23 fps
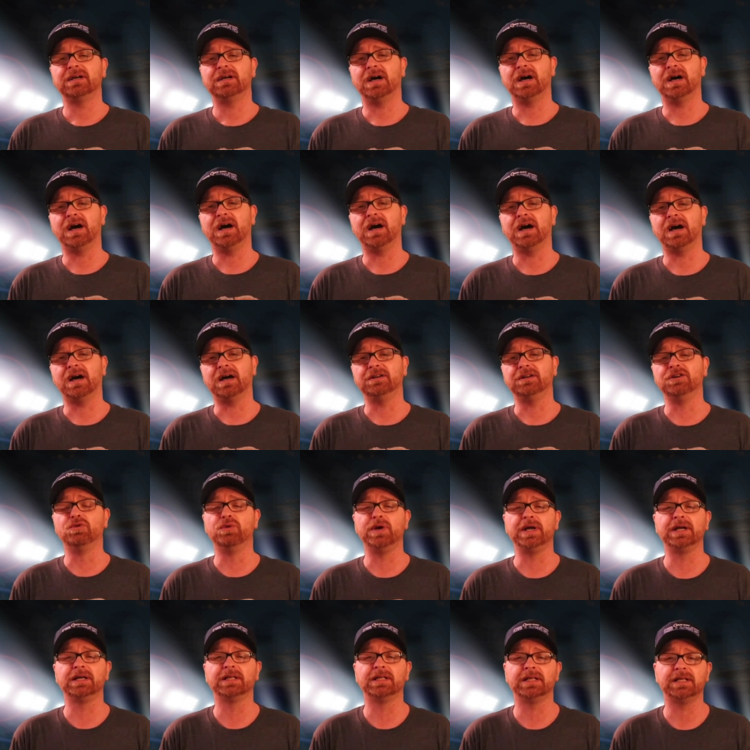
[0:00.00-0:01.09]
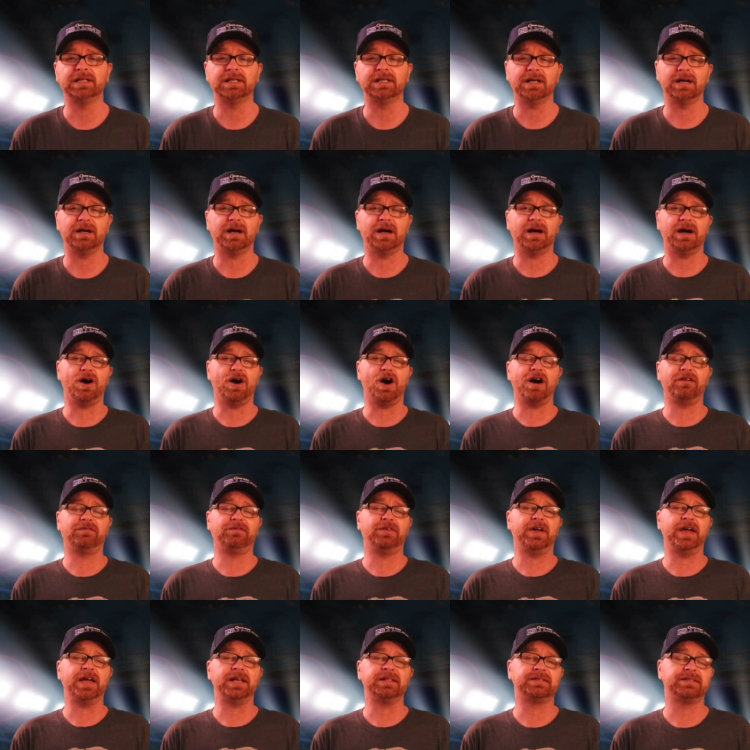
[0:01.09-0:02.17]
uh, New England uh,
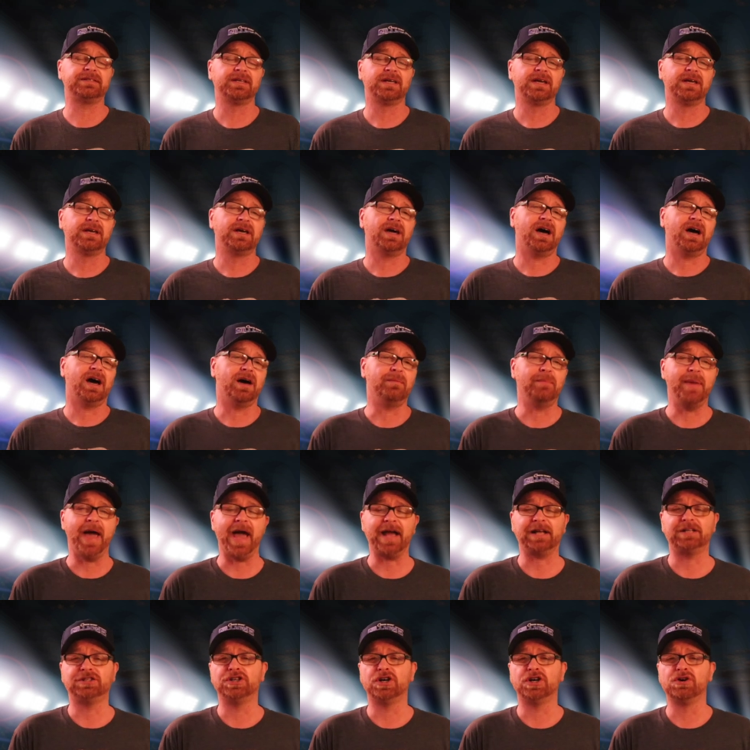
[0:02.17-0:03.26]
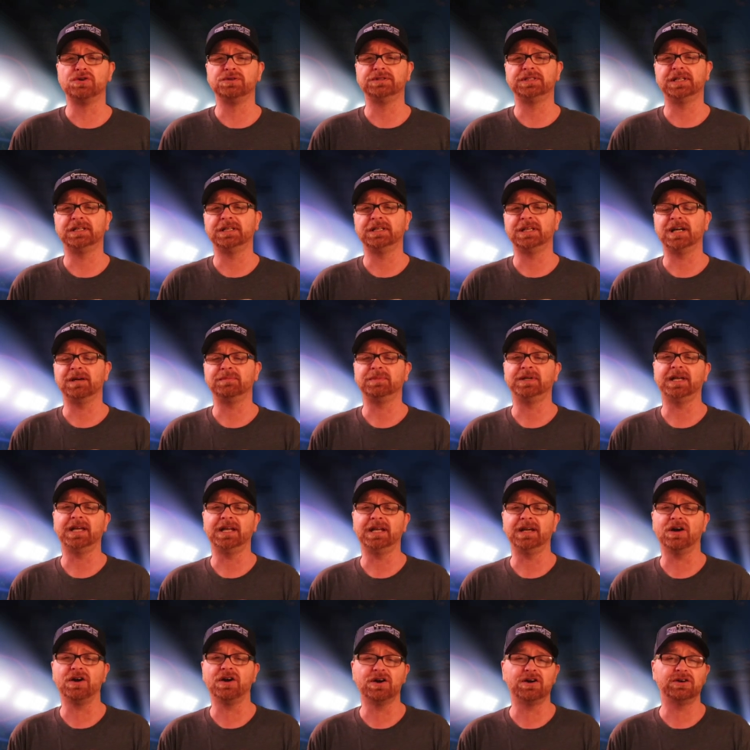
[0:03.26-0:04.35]
offense. Uh, Mac Jones ended up
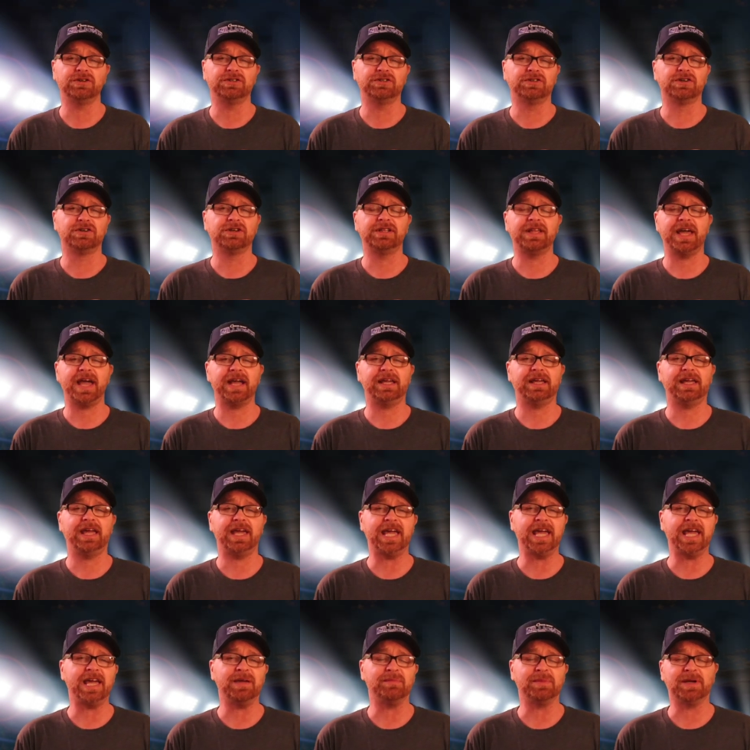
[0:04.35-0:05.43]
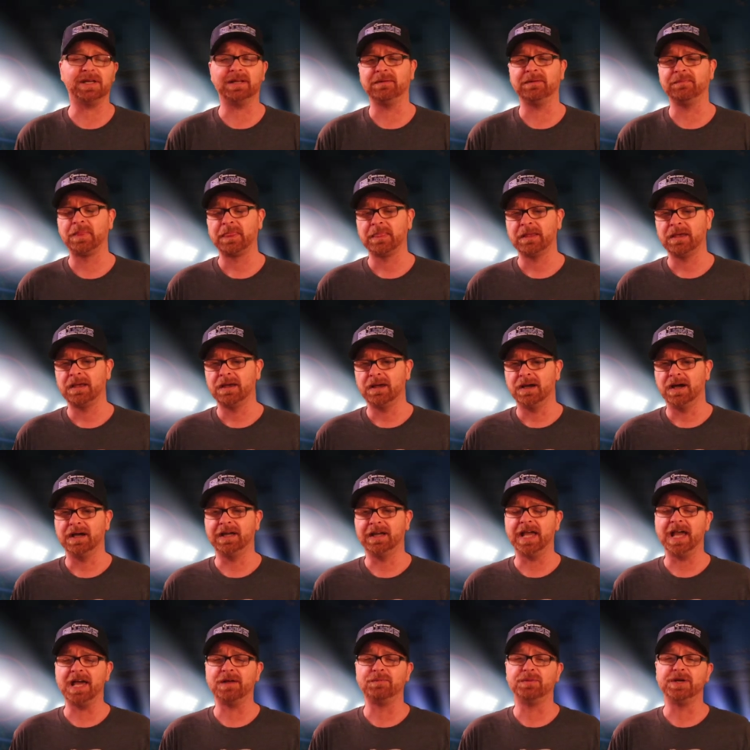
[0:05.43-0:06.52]
getting hurt during that game, and
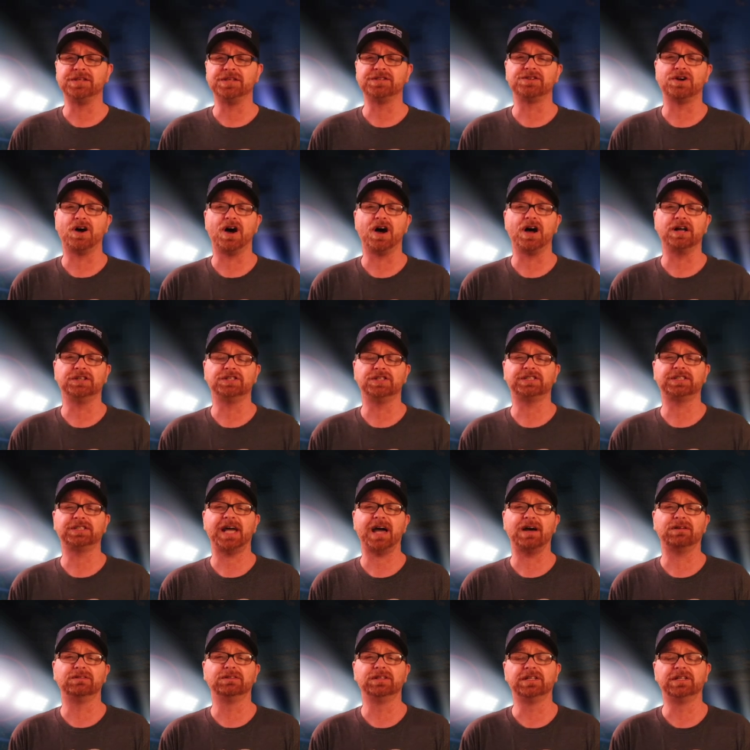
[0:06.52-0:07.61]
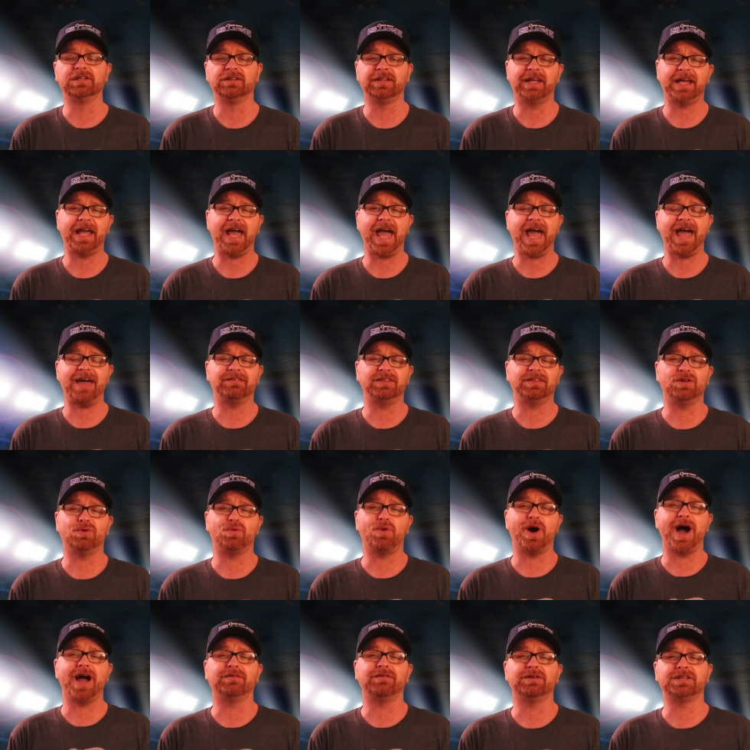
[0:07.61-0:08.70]
again, we saw just how little they have in the
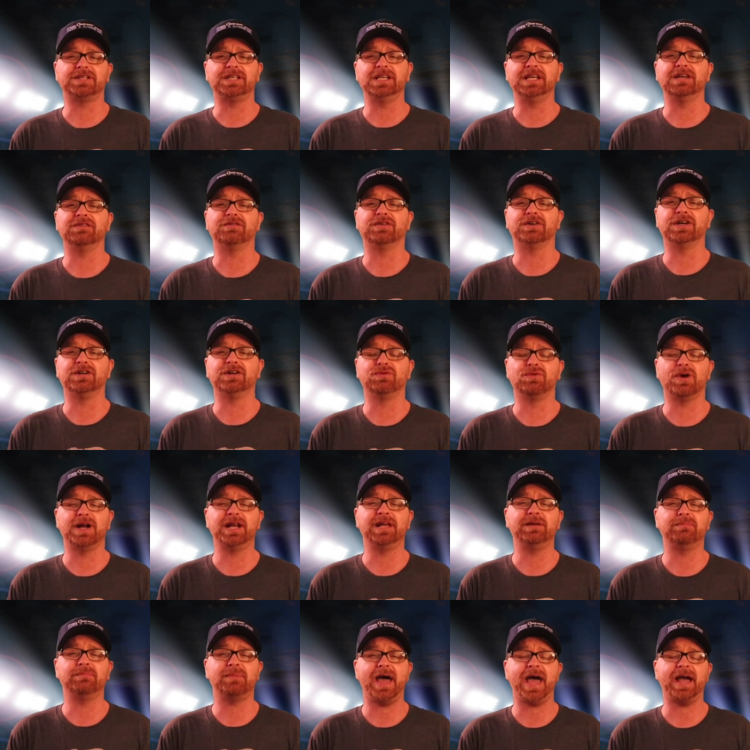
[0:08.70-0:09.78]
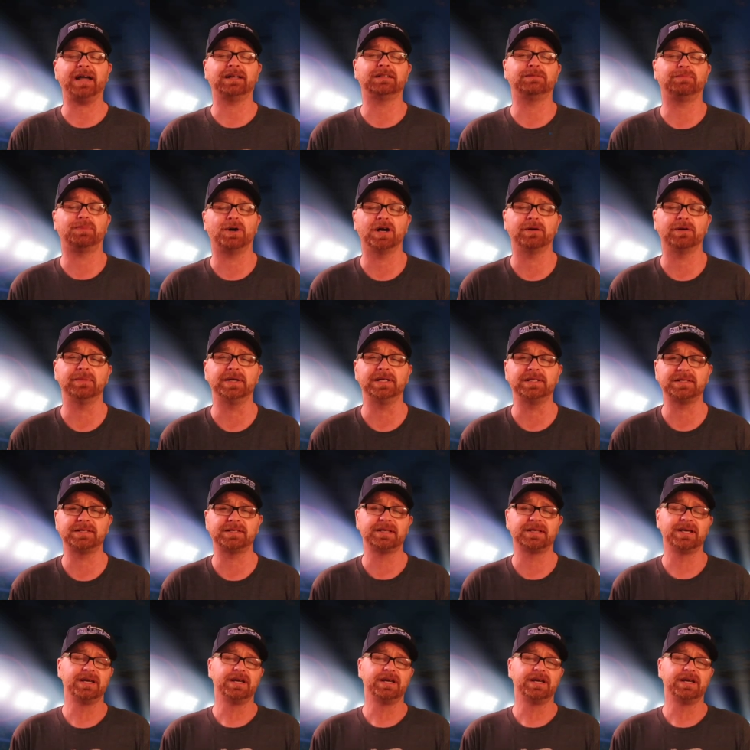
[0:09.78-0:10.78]
wide receiver and running back departments